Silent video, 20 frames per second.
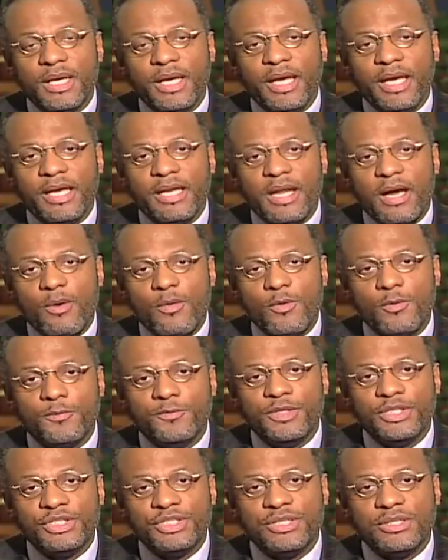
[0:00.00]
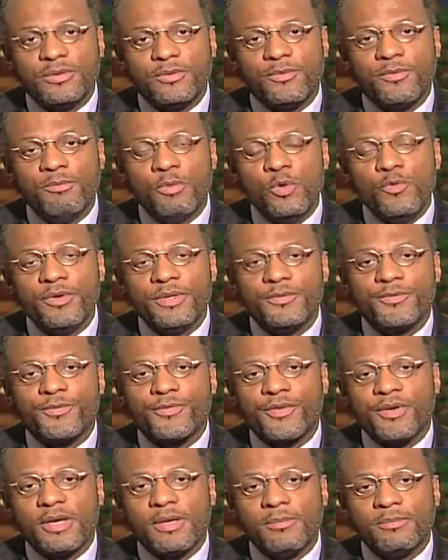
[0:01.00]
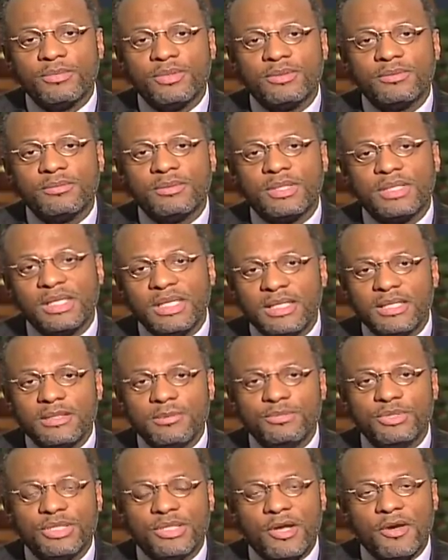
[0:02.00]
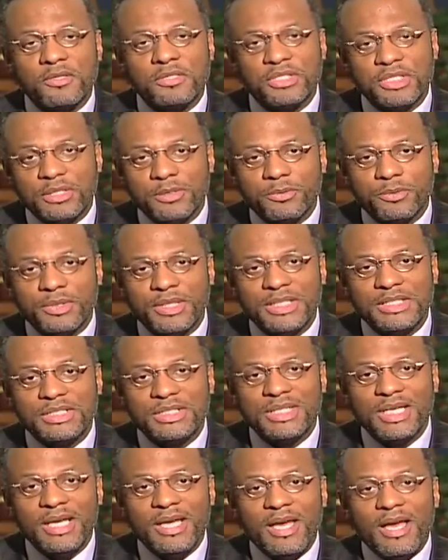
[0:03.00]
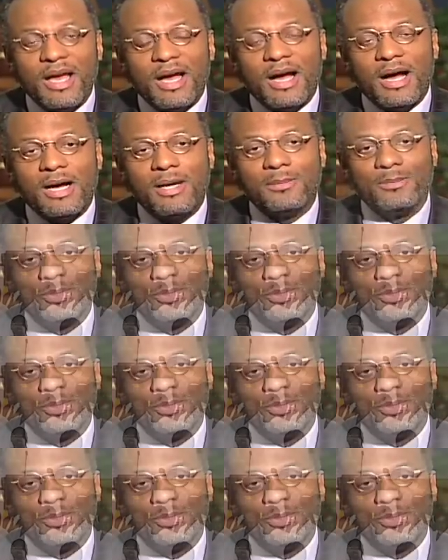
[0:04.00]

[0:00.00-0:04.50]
in our whole vision of moving from clubs and auxiliaries um,